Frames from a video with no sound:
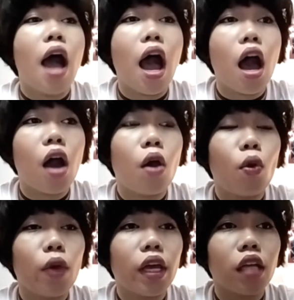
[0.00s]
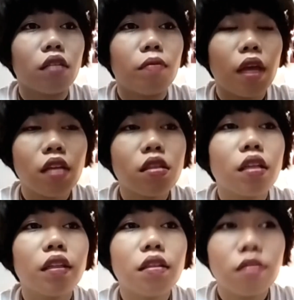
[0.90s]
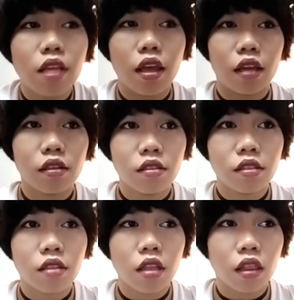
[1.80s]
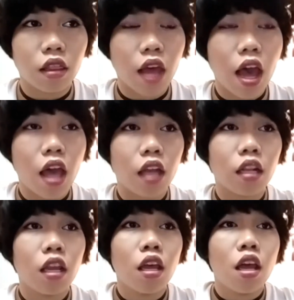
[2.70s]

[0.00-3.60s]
how it basically says that